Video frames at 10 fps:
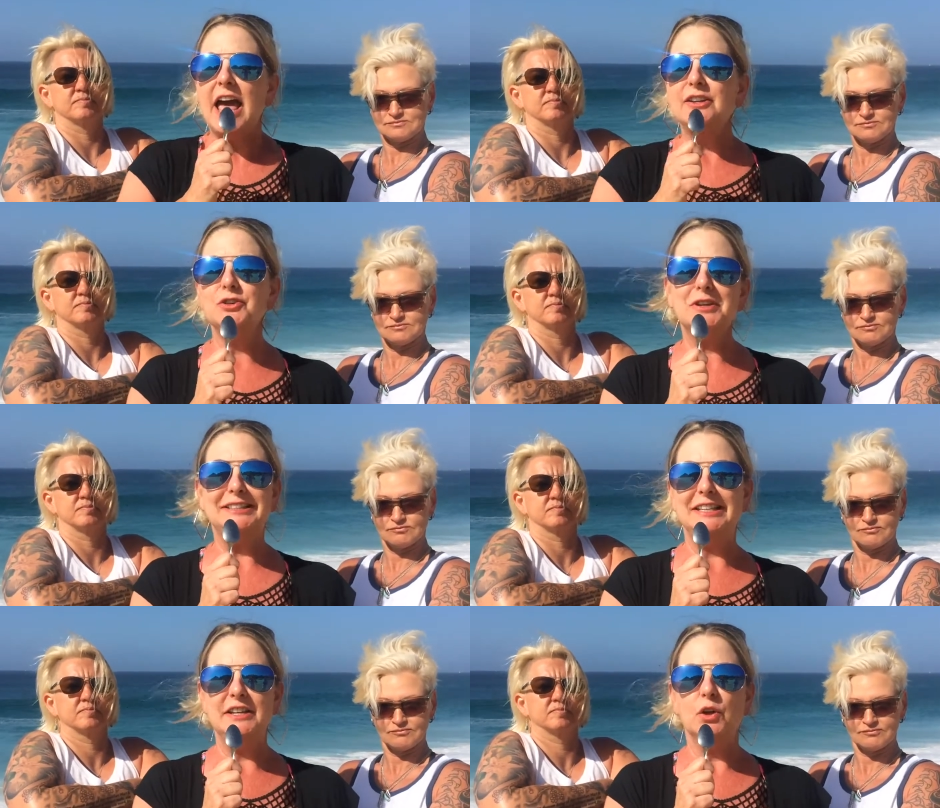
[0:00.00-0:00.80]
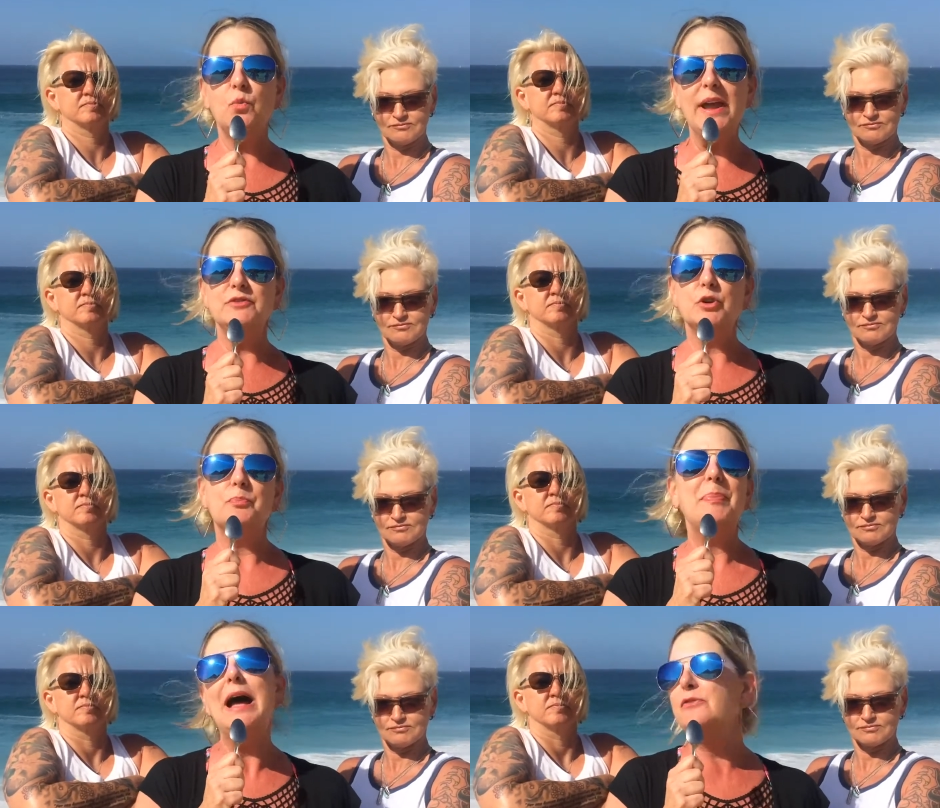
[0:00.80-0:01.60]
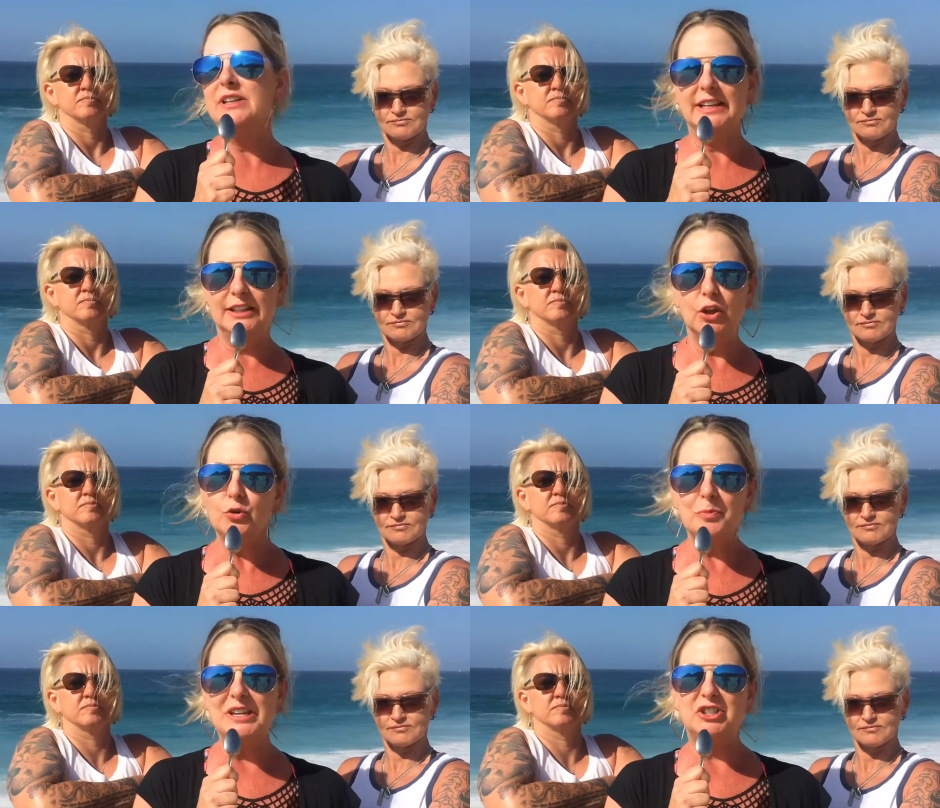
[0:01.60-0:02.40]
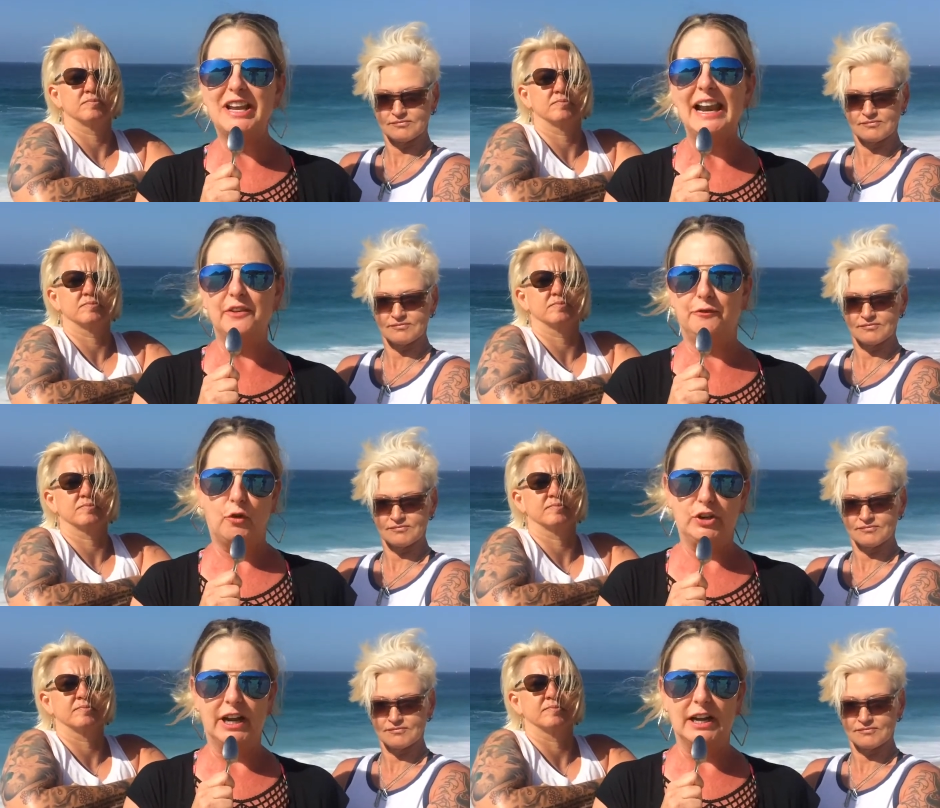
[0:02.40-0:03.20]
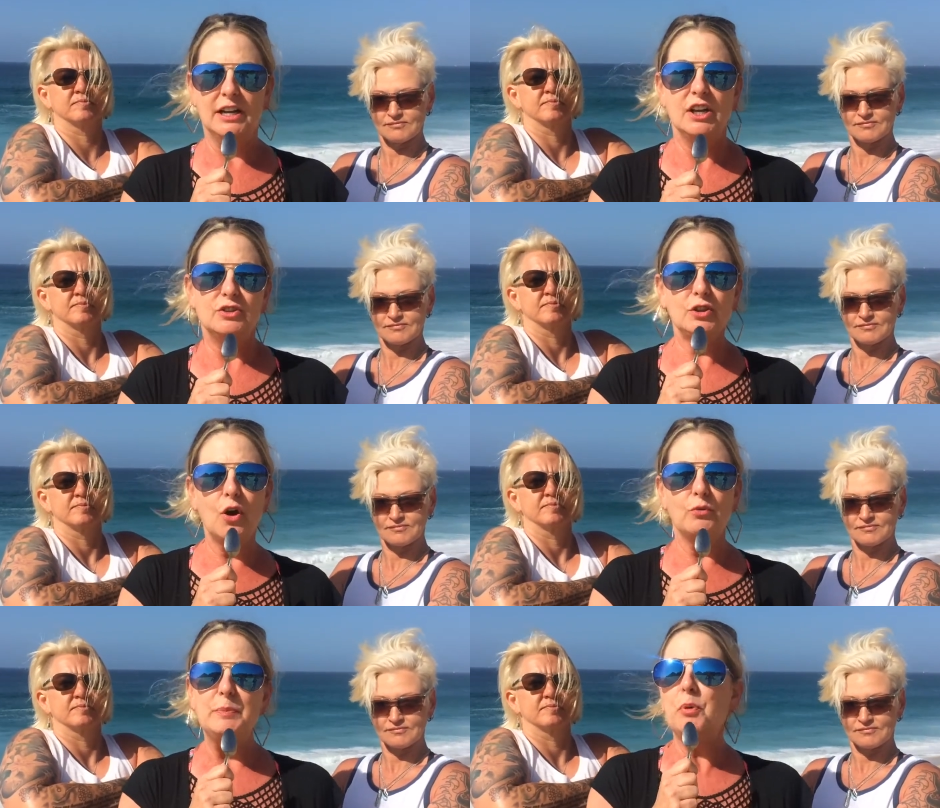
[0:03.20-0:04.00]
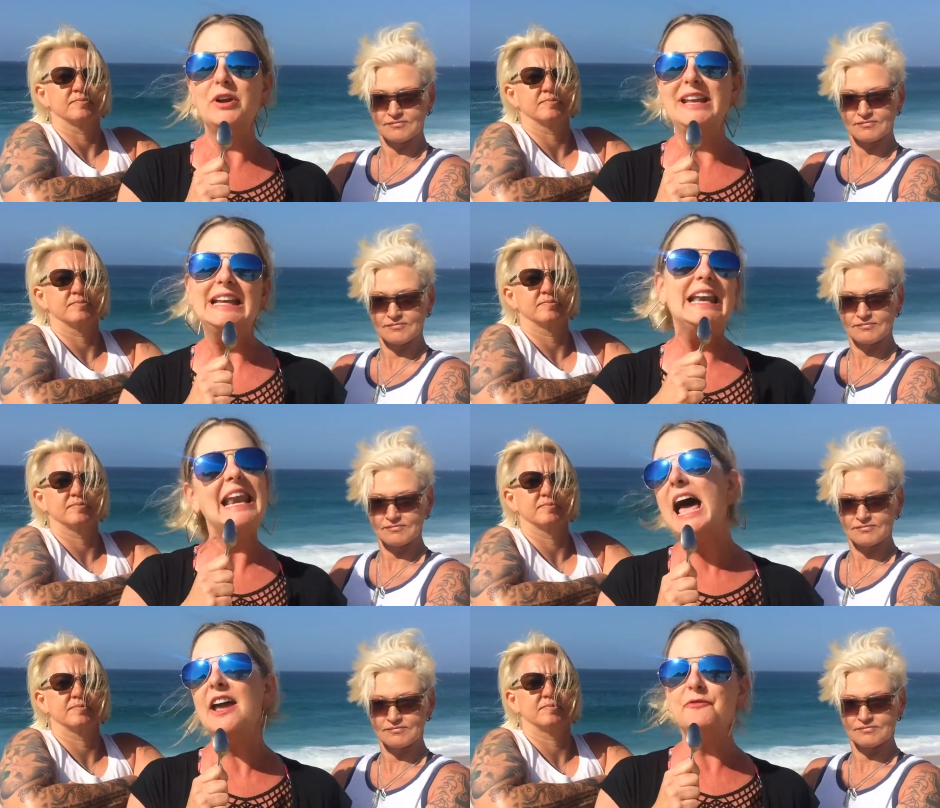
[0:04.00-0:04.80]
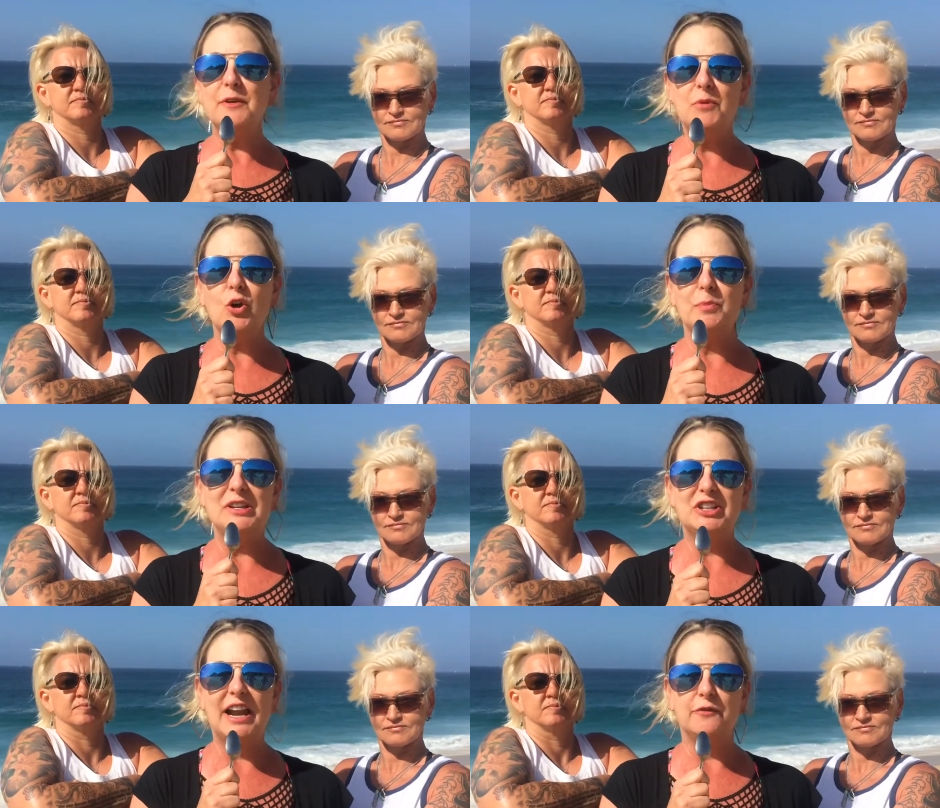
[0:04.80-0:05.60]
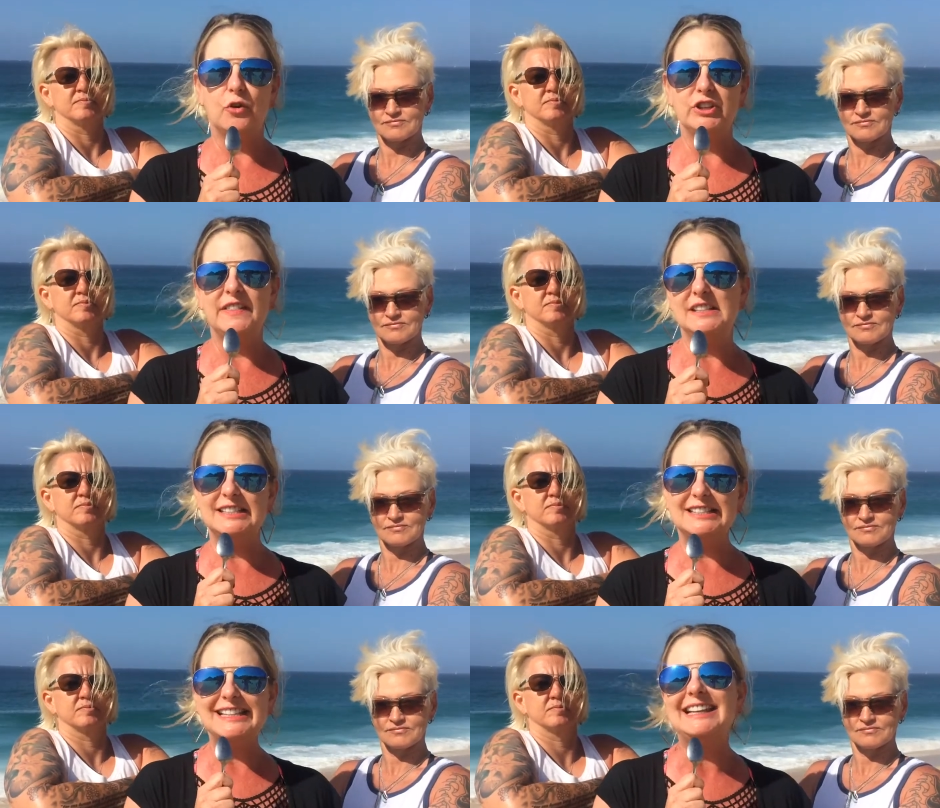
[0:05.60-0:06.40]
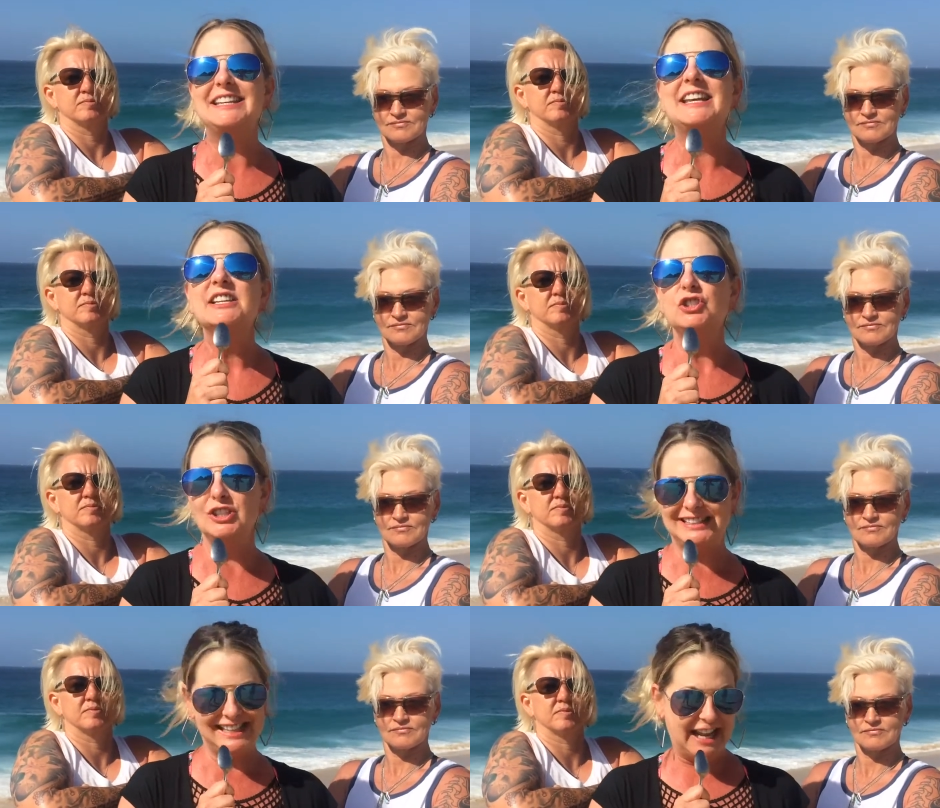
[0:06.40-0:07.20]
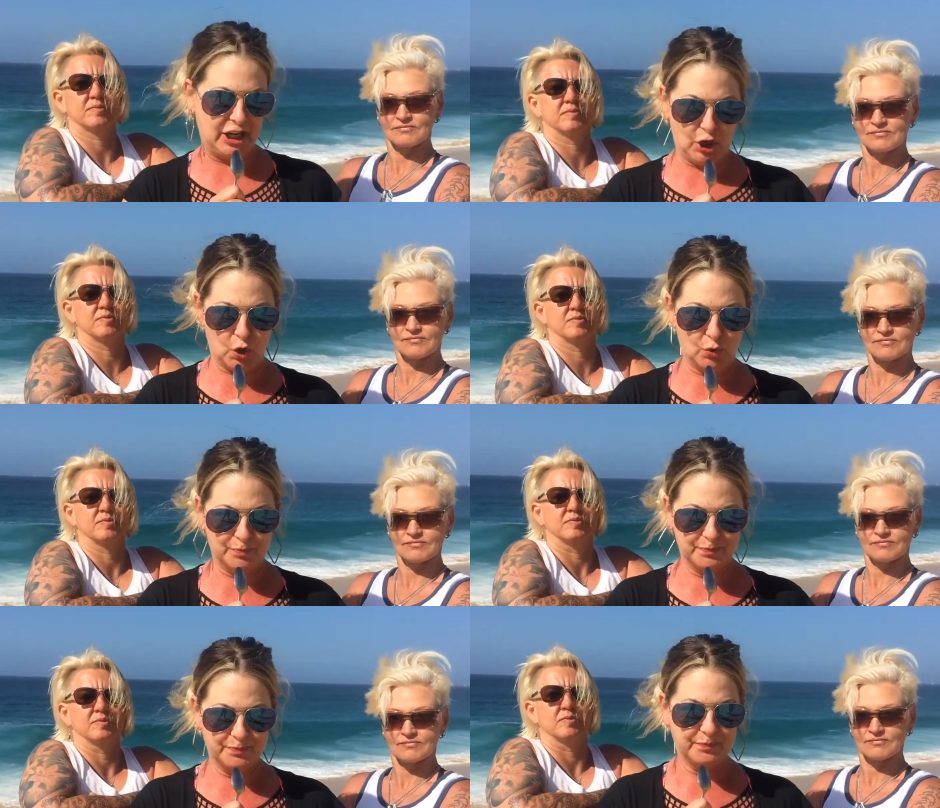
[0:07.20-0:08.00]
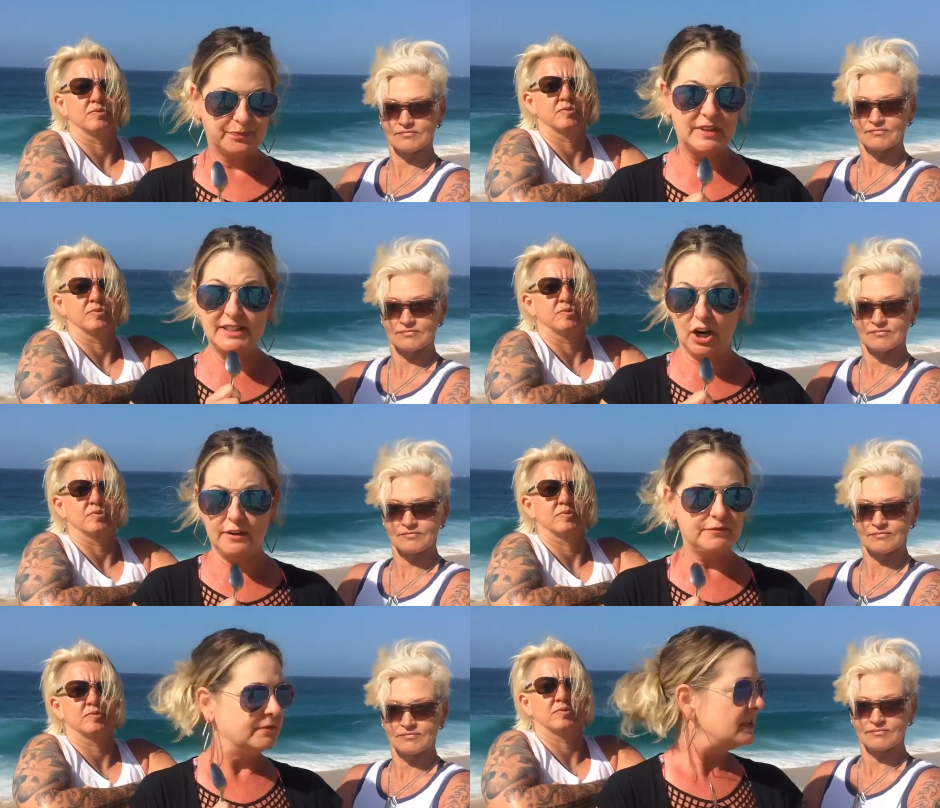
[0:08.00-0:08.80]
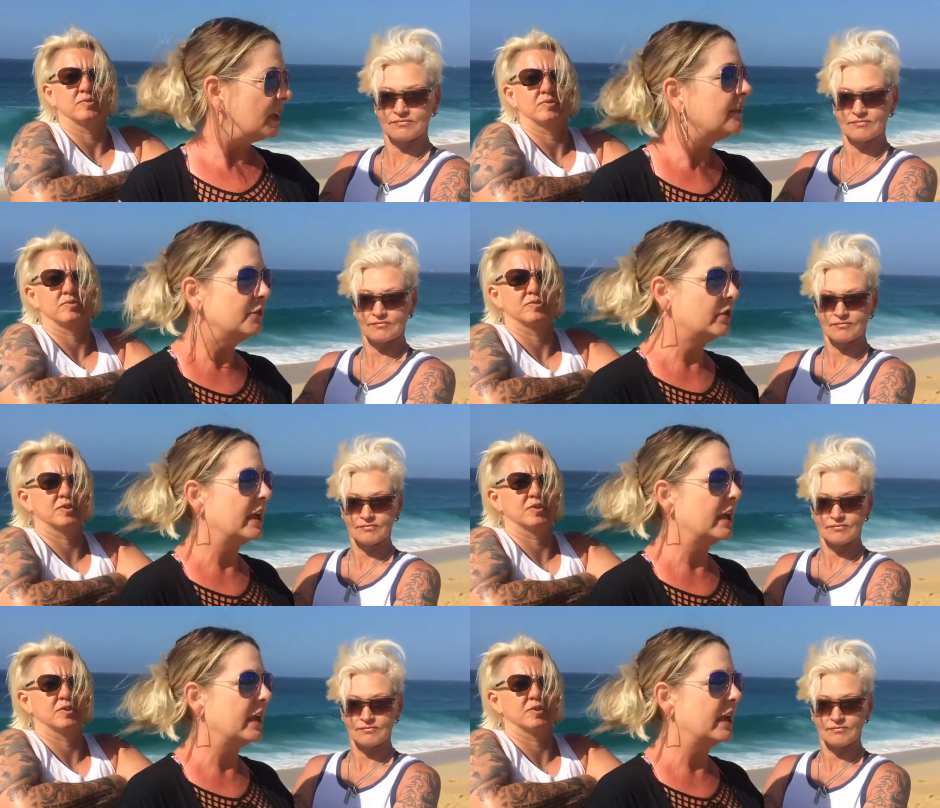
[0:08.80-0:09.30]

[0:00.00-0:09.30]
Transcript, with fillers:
Speaker 1: as you can see, the waves are pounding in Long Beach, California. So, reporting live from Long Beach, California, this is Ketty Citterio. Is it on? Yes.